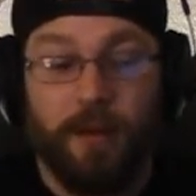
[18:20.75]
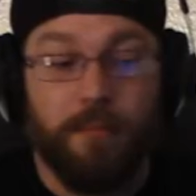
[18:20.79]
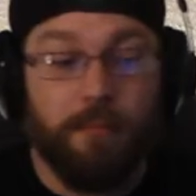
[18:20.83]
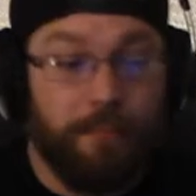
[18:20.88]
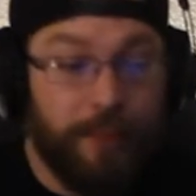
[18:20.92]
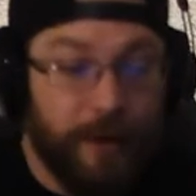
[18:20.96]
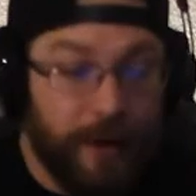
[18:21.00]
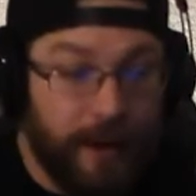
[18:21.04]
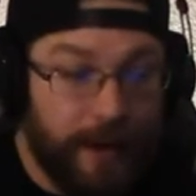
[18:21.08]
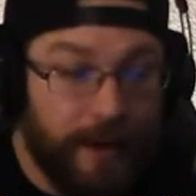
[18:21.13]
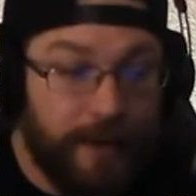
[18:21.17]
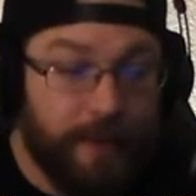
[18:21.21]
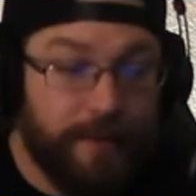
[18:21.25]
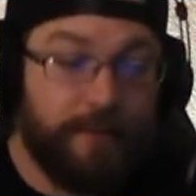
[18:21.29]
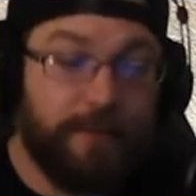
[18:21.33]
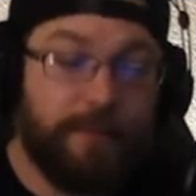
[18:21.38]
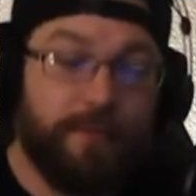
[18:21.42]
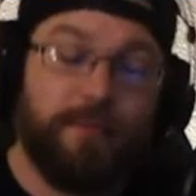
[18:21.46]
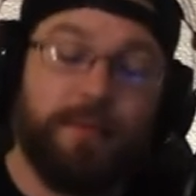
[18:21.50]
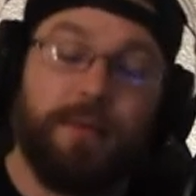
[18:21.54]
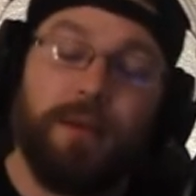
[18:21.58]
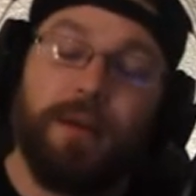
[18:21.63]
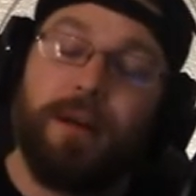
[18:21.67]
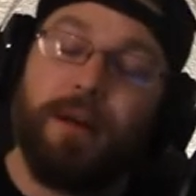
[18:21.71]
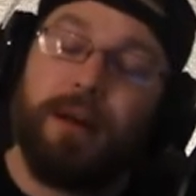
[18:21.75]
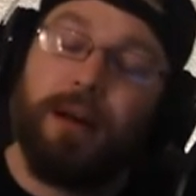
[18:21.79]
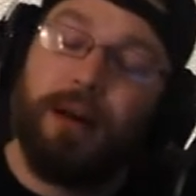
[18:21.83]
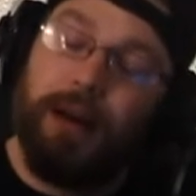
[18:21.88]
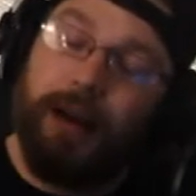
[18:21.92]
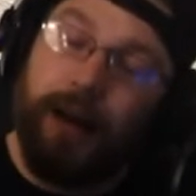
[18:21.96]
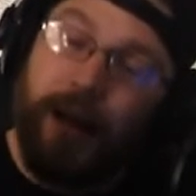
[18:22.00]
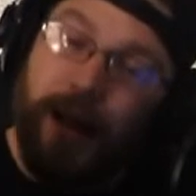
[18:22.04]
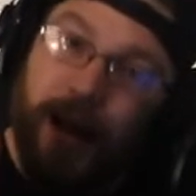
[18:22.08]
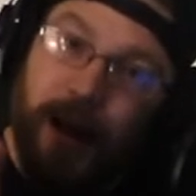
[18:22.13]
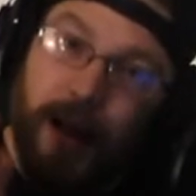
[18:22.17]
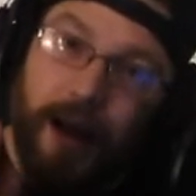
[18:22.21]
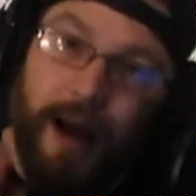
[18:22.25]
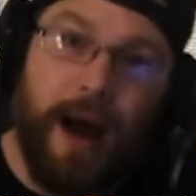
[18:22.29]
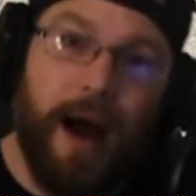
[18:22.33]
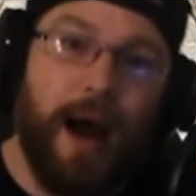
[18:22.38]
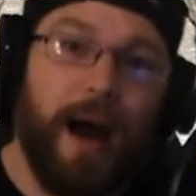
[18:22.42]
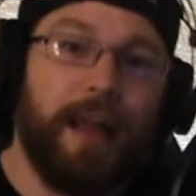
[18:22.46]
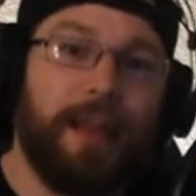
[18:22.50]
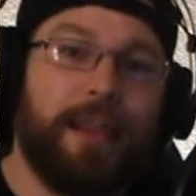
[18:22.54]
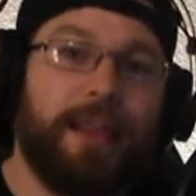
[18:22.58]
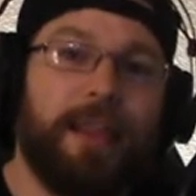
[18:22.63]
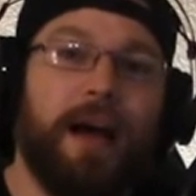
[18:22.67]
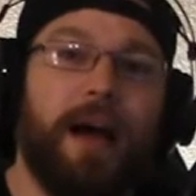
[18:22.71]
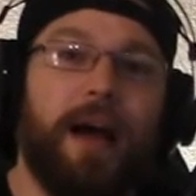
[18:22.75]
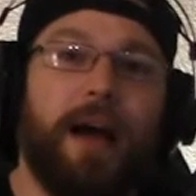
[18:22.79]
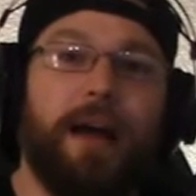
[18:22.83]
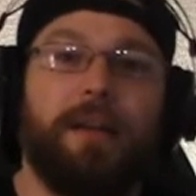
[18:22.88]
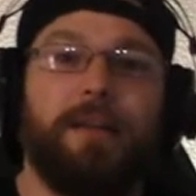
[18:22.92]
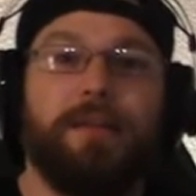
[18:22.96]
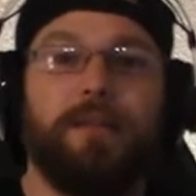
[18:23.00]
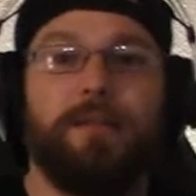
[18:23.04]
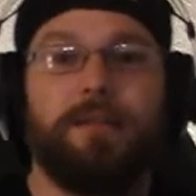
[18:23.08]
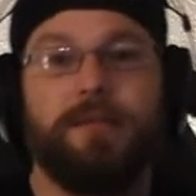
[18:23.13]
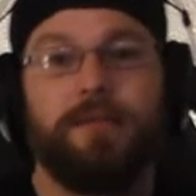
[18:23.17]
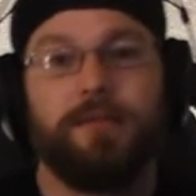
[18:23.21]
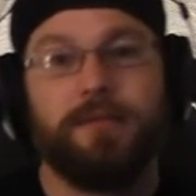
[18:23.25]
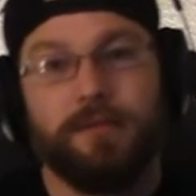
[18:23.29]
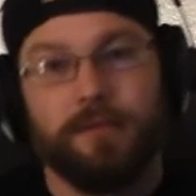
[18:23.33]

But I thought